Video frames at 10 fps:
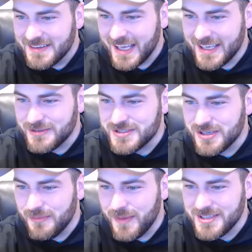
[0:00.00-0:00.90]
Thank you
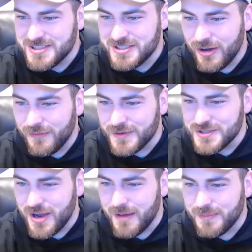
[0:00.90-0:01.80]
so much, Joe, for
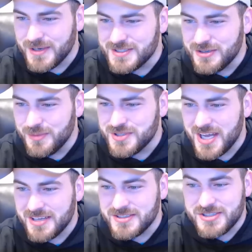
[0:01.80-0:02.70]
dropping a super chat.